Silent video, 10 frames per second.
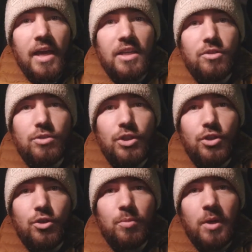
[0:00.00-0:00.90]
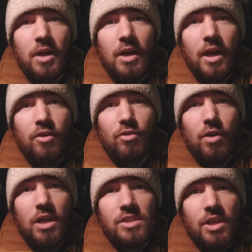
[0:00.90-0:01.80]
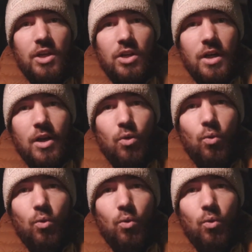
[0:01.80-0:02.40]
YouTube, Aaron Ross here.